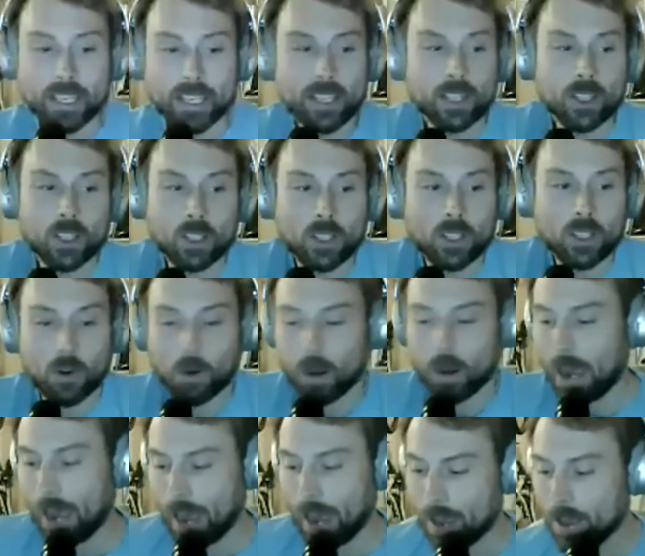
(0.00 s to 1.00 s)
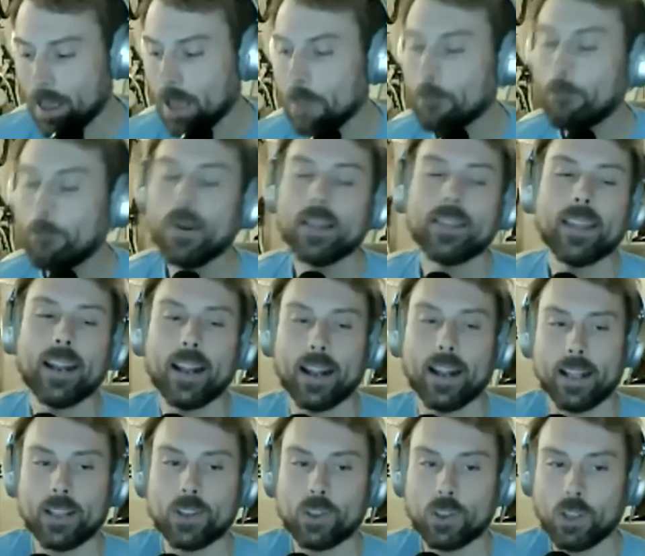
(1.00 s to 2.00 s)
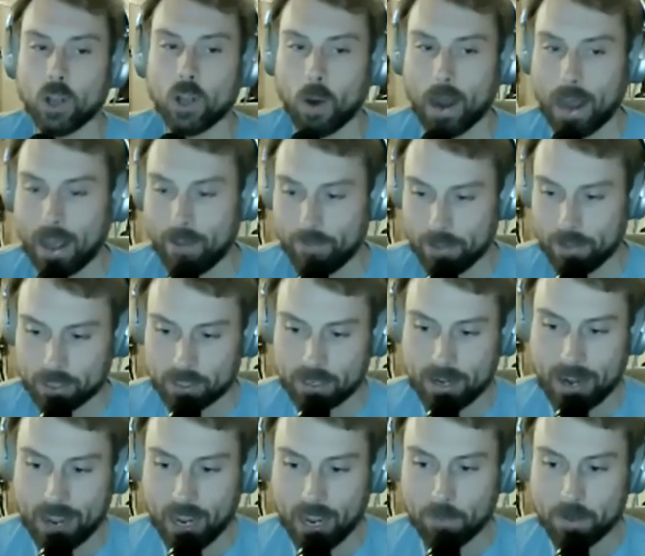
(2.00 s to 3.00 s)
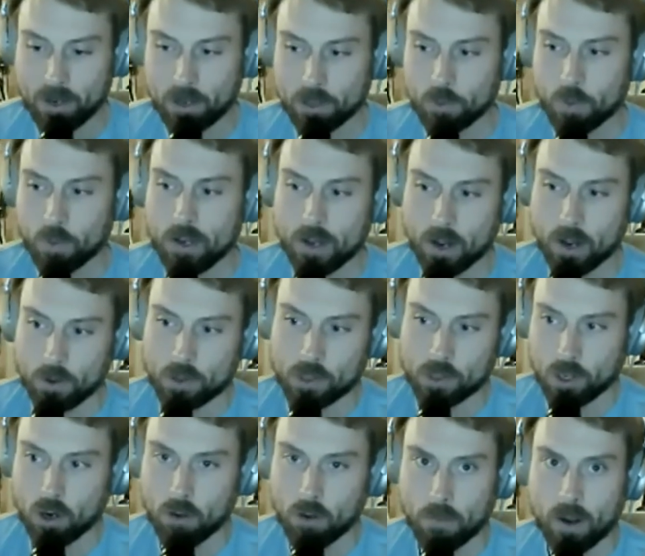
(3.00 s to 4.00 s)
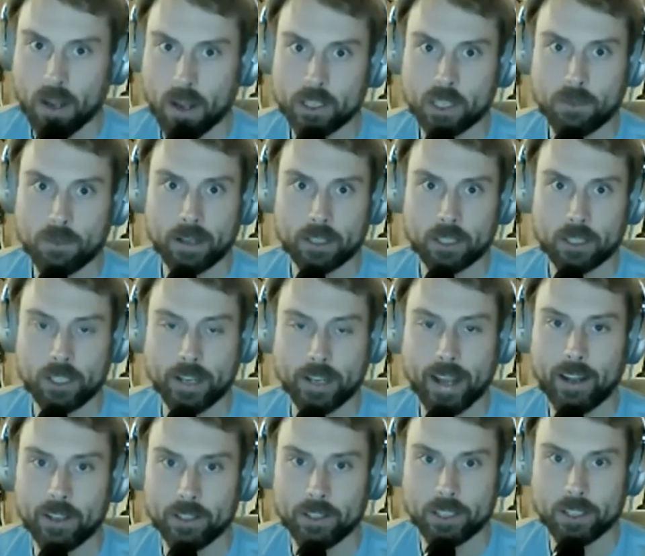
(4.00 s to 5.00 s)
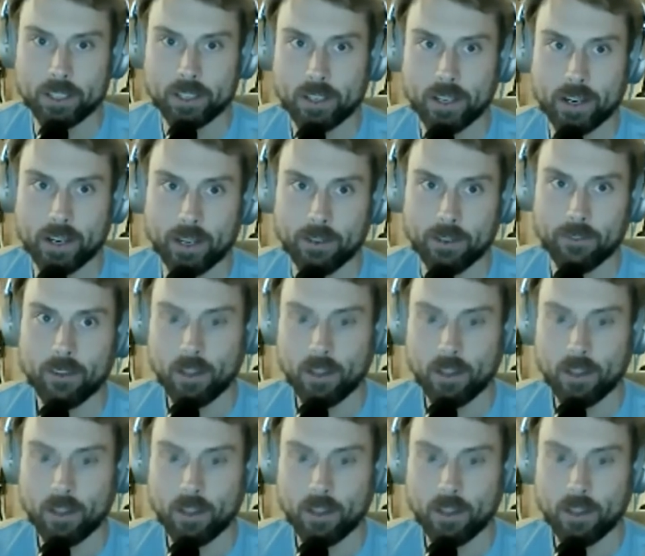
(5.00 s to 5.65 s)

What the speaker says: it's just so, but then again, it's so obvious now because we know so much about geology, the